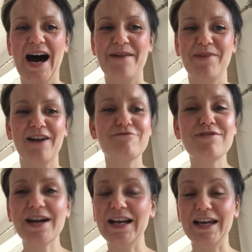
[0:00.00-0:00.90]
Um, I
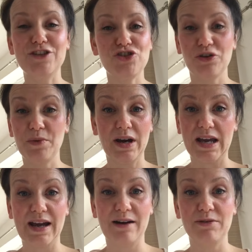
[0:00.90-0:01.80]
really enjoy
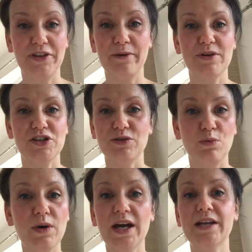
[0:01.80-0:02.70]
working out with you, which is
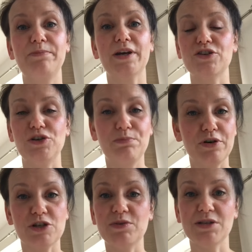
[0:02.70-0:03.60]
weird because you
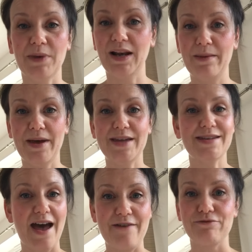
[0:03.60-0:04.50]
push me to my limits
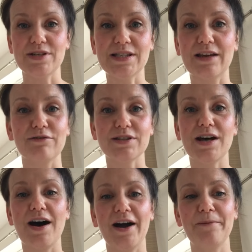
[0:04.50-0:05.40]
every single
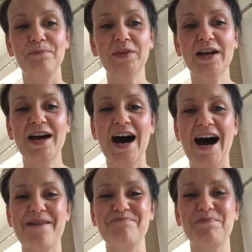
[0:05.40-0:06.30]
time.
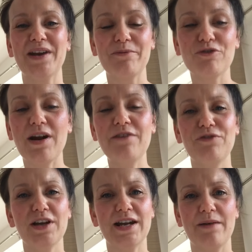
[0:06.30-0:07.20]
Um, but I'm
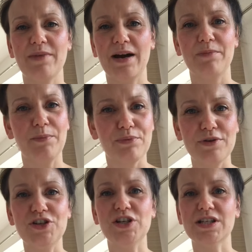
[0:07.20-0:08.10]
grateful and I'm, I'm
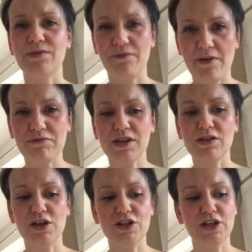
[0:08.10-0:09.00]
appreciative of everything
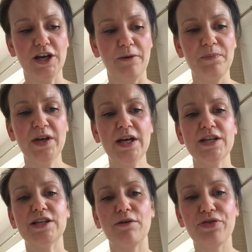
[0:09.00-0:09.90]
that you do.
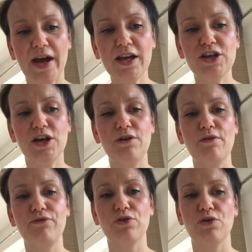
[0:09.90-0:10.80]
So thank you
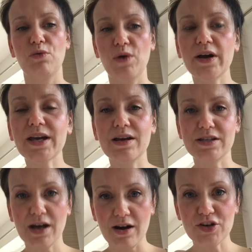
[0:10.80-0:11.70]
for working
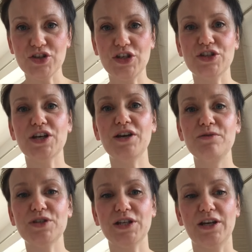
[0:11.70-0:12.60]
as hard as you
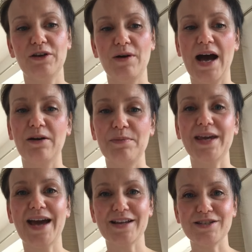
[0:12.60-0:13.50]
do to help me
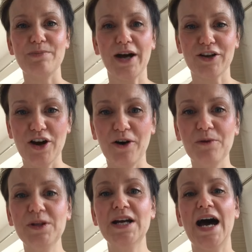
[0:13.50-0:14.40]
get to my
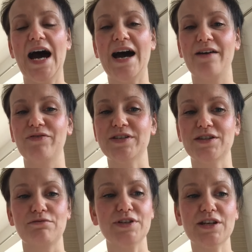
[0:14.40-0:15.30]
goal. And
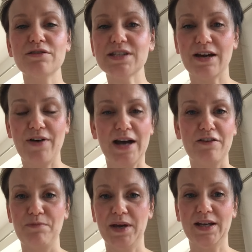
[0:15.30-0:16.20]
the results I've had
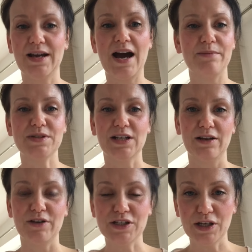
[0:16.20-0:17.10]
have been
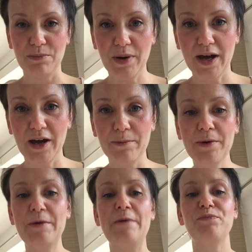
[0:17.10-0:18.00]
absolutely superb,
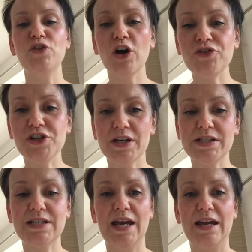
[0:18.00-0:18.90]
not
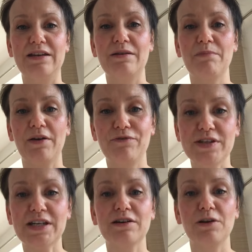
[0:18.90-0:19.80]
just in my
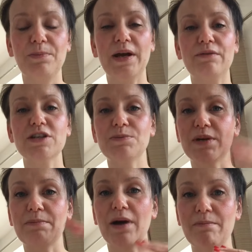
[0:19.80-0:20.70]
physical appearance,
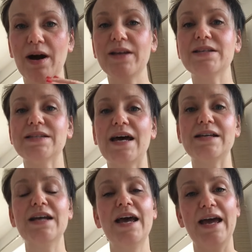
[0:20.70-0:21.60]
but in my
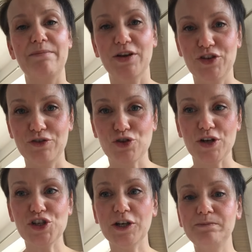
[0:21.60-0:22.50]
mindset, in my
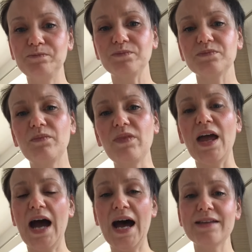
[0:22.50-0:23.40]
nutrition,
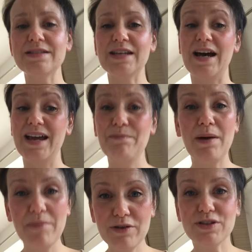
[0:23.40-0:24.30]
and uh, in my
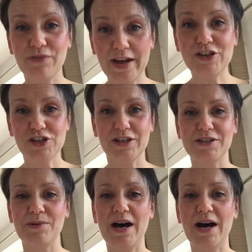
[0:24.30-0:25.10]
motivation as